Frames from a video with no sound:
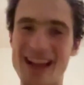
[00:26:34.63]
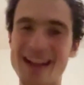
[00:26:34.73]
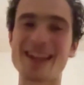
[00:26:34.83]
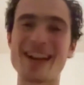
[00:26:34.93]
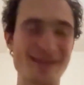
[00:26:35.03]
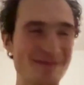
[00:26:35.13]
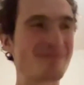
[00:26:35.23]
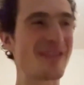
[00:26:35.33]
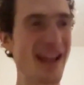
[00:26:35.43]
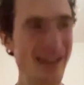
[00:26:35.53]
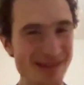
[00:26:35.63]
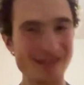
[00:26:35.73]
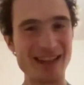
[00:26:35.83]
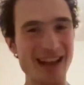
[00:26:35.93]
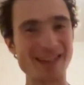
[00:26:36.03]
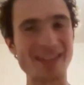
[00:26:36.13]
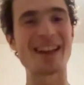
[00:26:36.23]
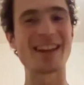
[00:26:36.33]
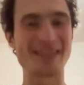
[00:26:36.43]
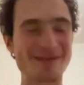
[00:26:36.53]
that guy, that
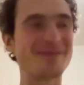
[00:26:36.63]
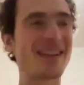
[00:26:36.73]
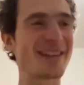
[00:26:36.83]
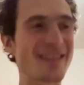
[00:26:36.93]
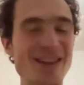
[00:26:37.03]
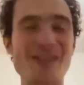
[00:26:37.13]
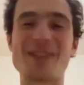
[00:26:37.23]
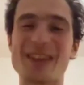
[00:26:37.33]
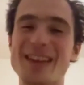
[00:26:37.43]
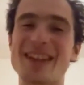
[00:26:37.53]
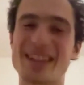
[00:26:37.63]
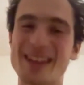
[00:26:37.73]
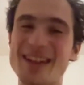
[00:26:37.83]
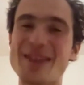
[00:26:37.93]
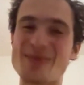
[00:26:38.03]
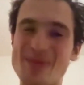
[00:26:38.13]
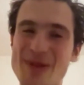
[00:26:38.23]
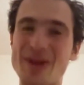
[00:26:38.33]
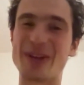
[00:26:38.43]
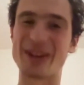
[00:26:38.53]
kid, there is something in
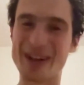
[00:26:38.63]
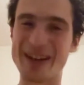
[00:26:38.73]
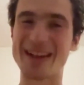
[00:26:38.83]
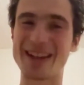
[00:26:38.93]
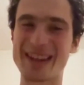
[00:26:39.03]
him or her.